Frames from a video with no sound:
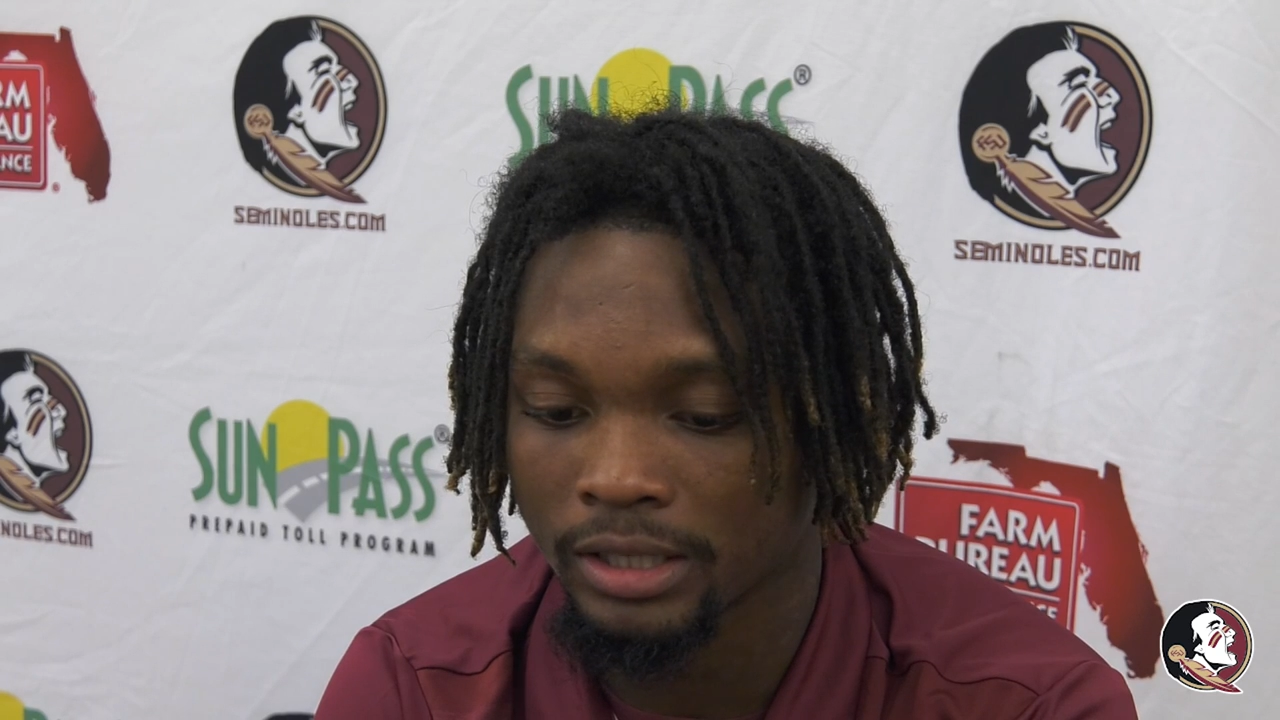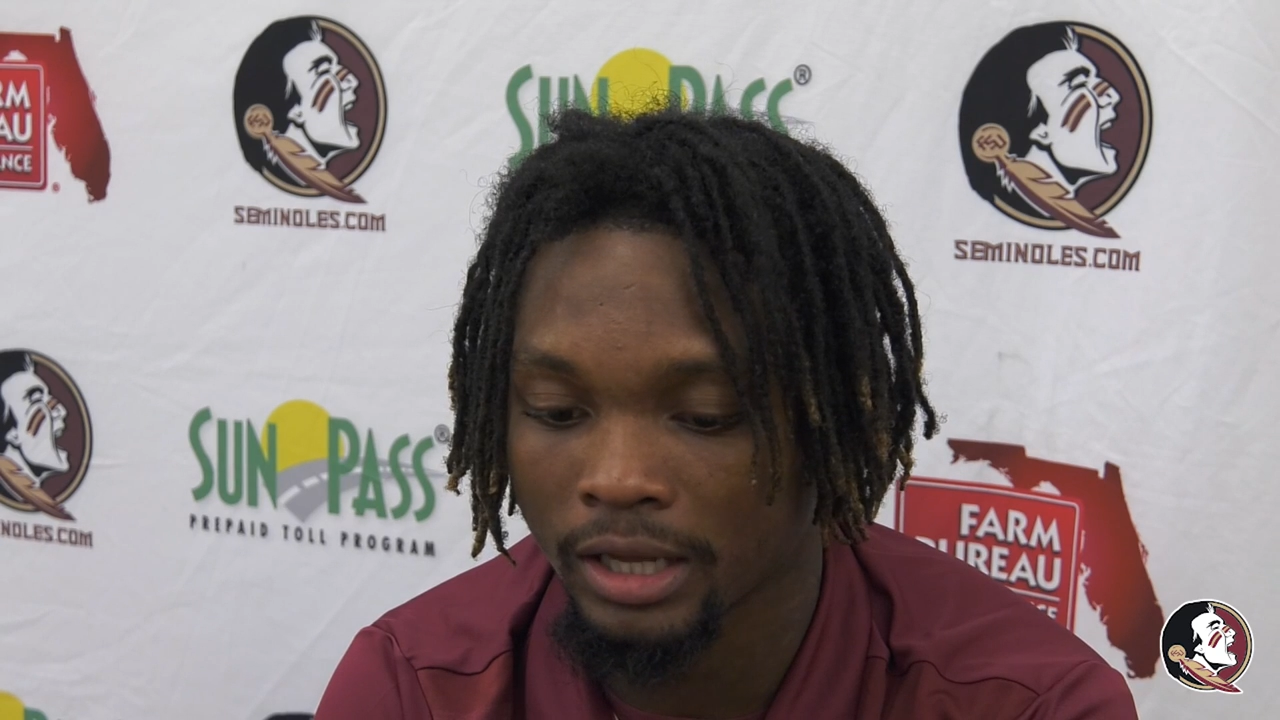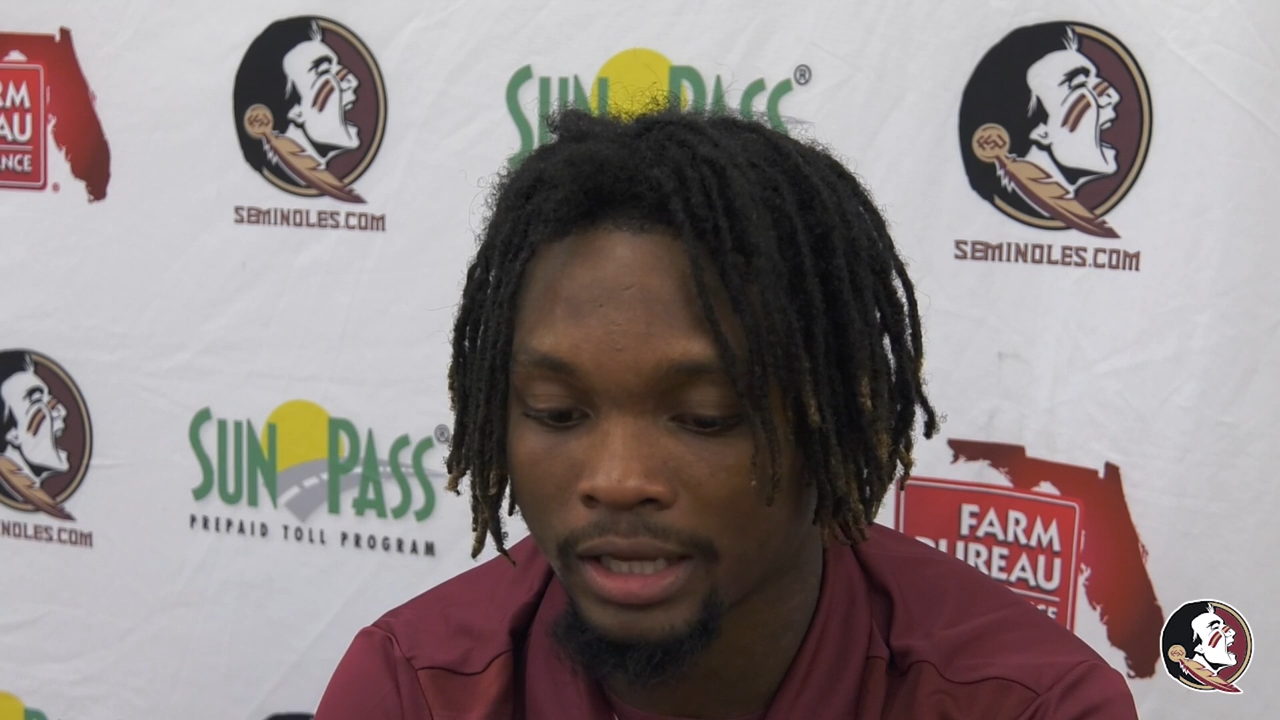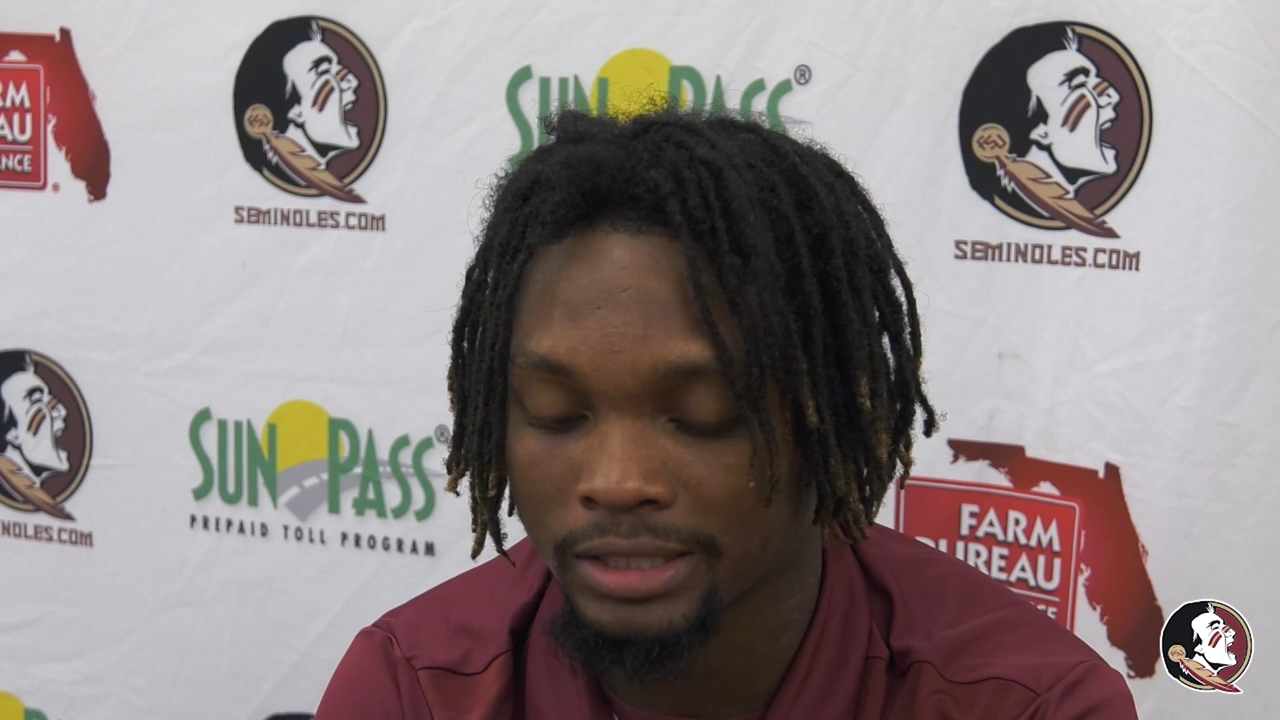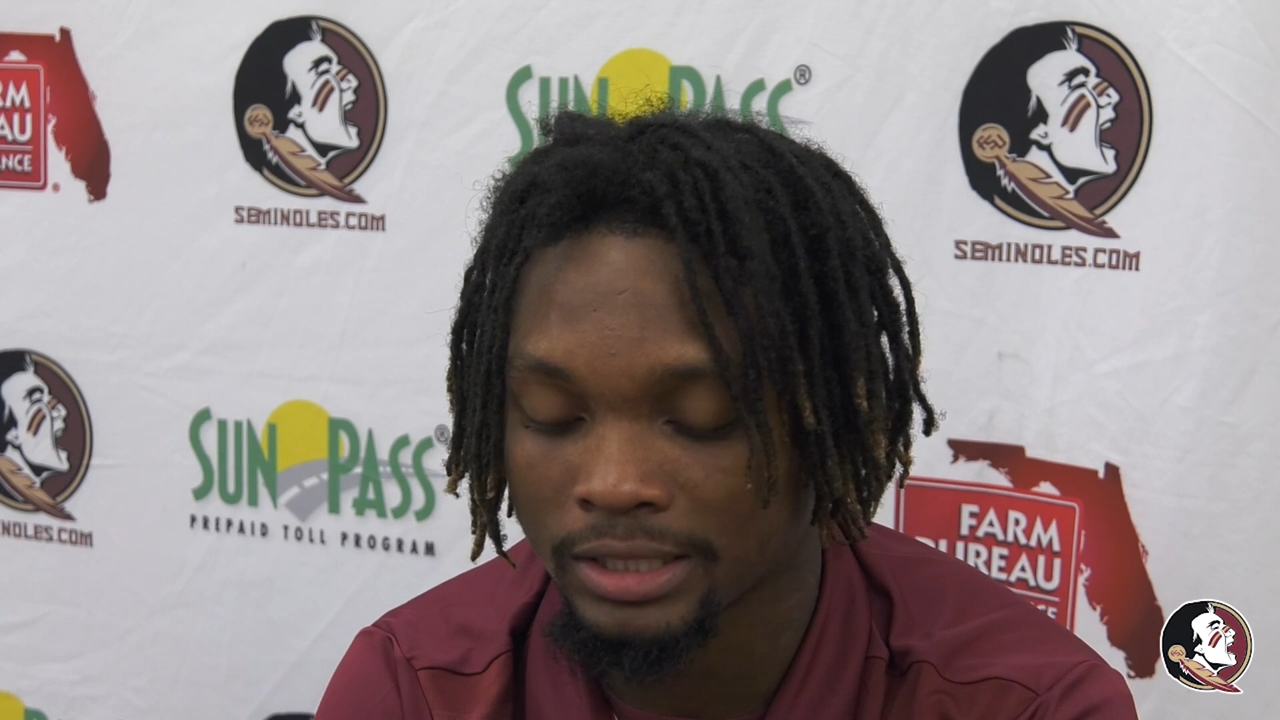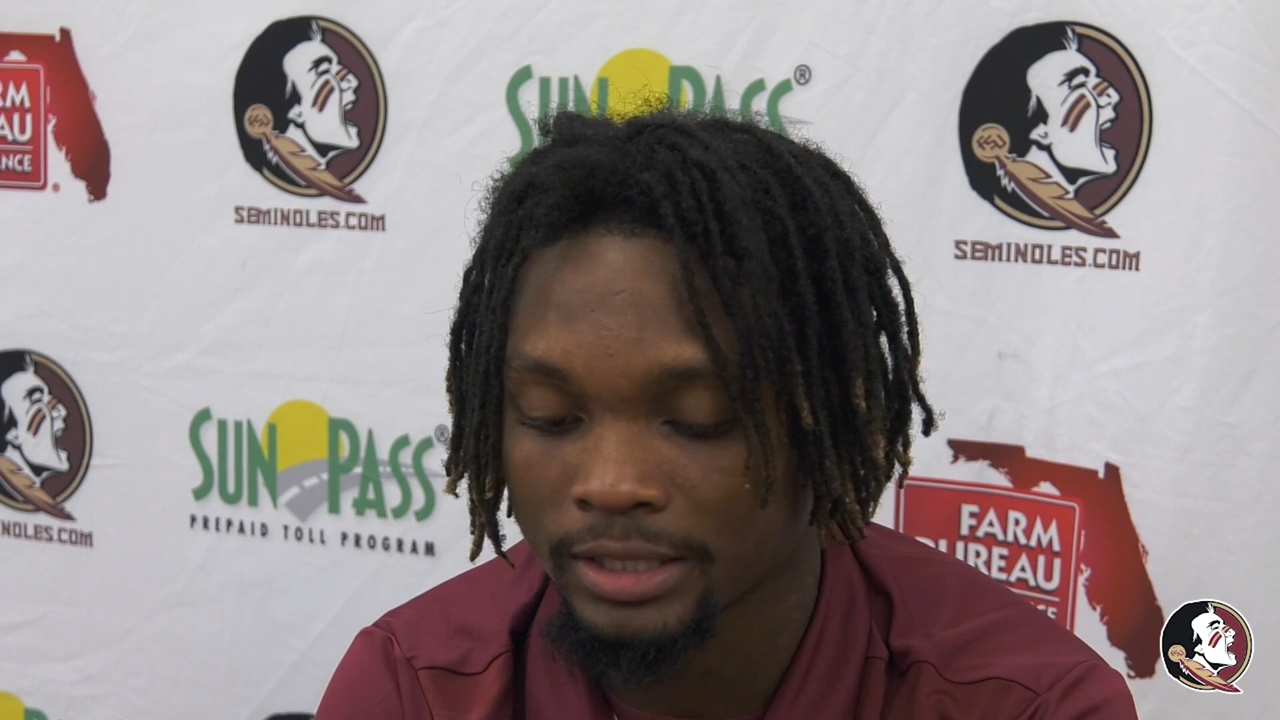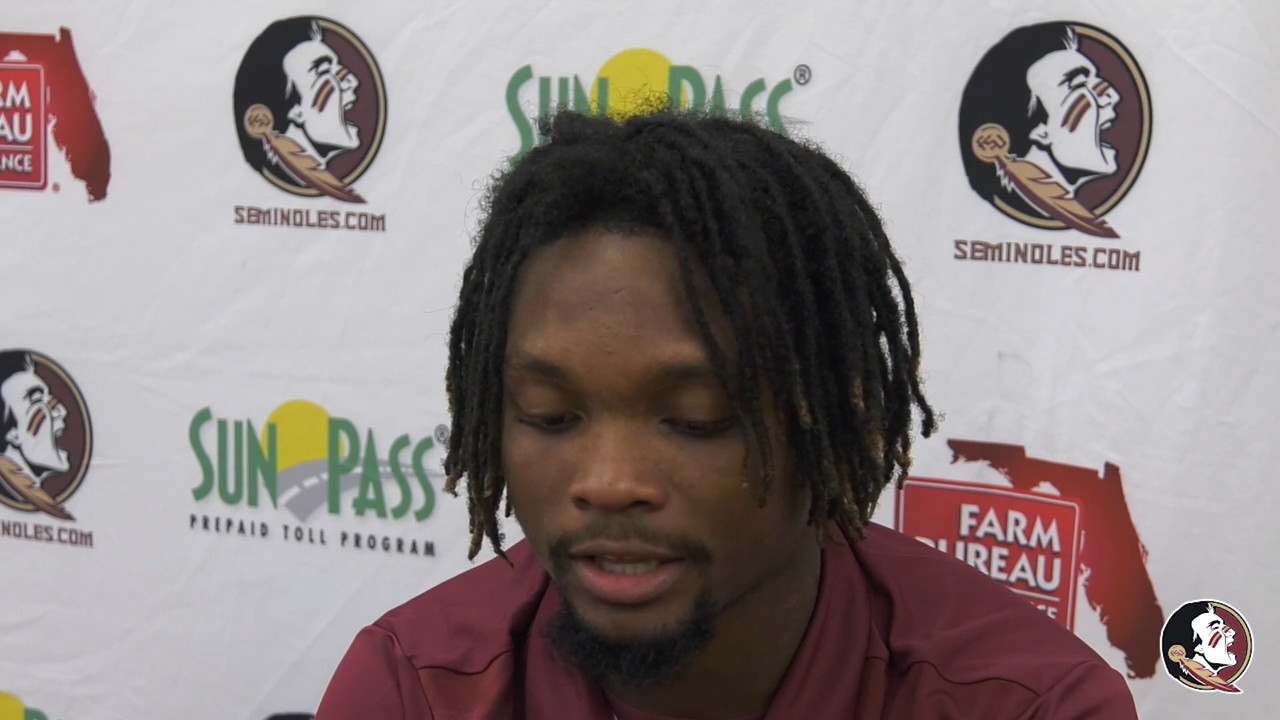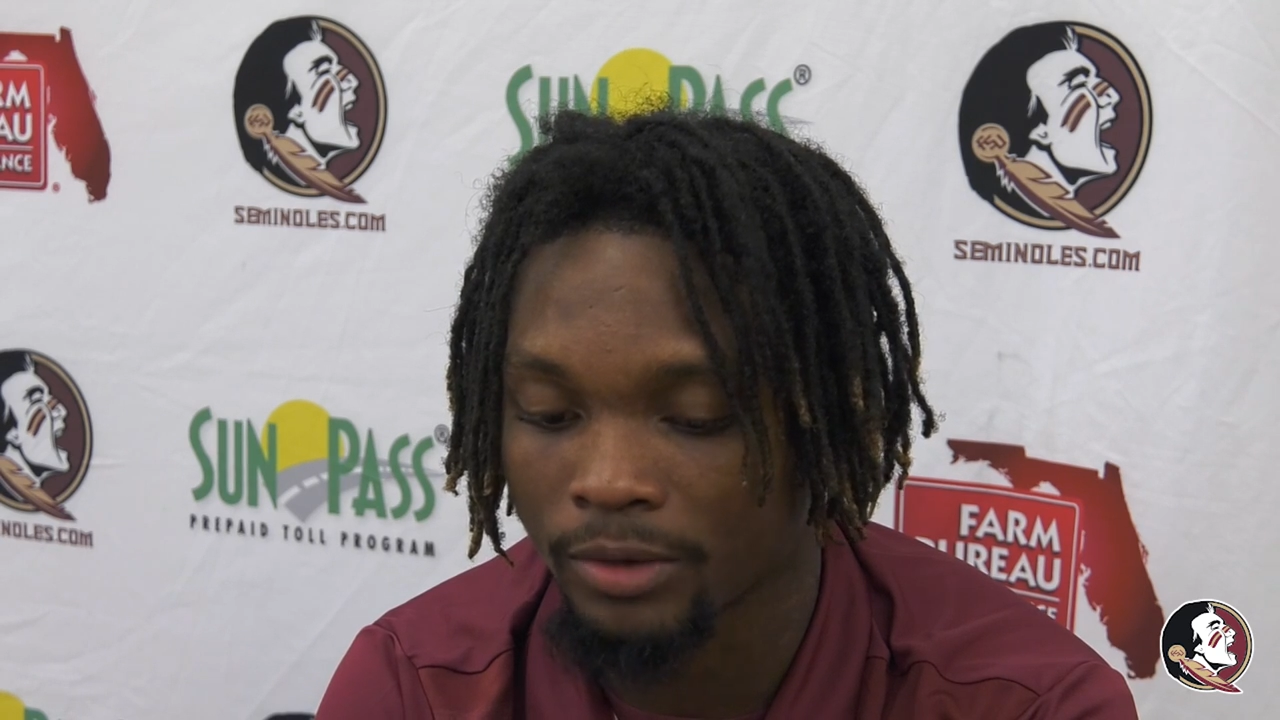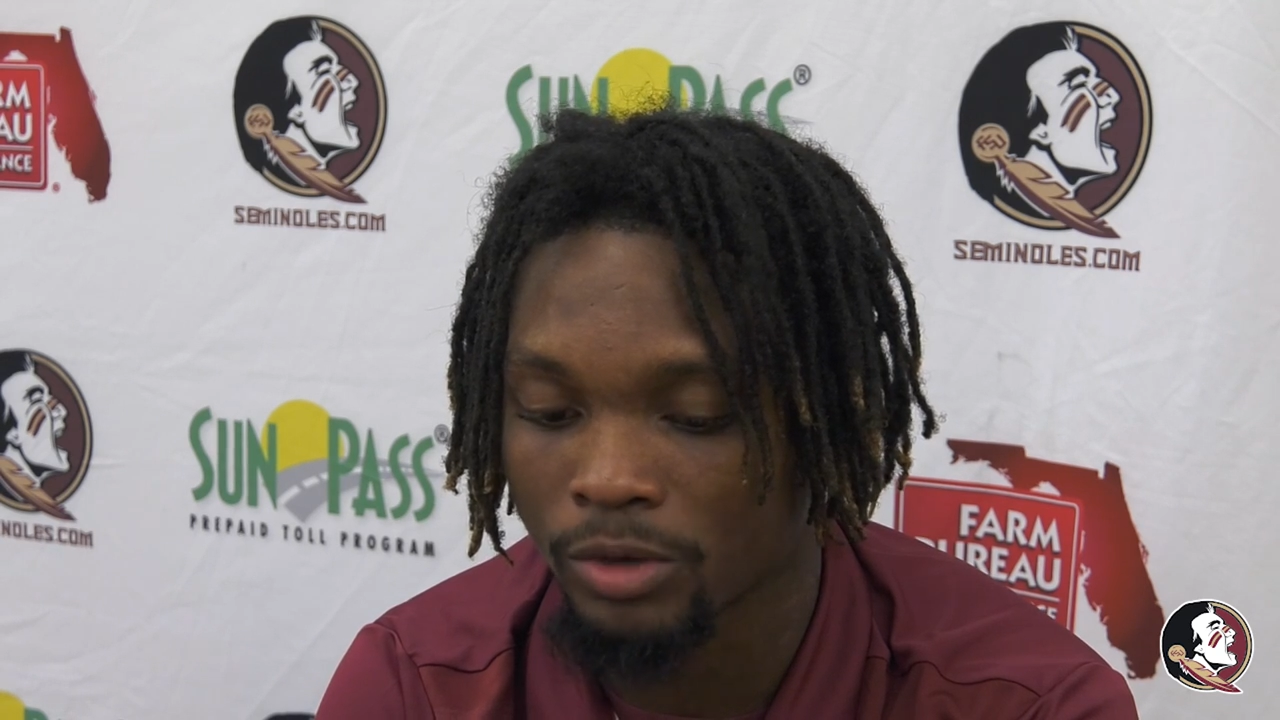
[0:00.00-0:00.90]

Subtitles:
as I said,